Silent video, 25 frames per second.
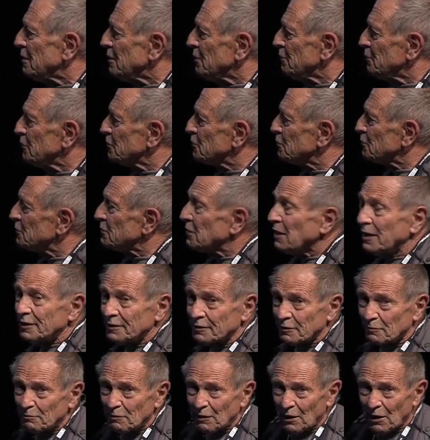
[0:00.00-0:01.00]
which was
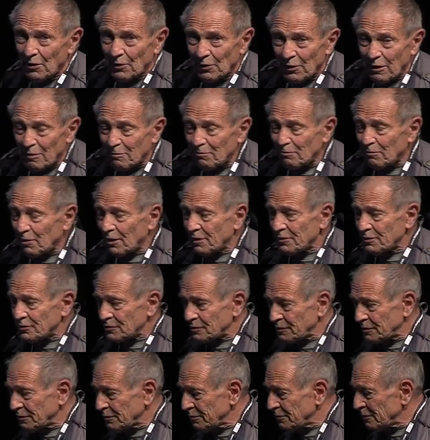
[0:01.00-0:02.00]
later blown up by the
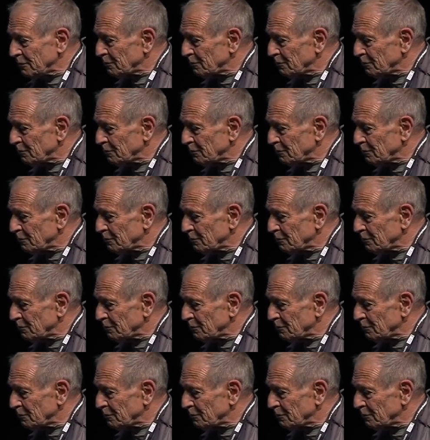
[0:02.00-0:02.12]
security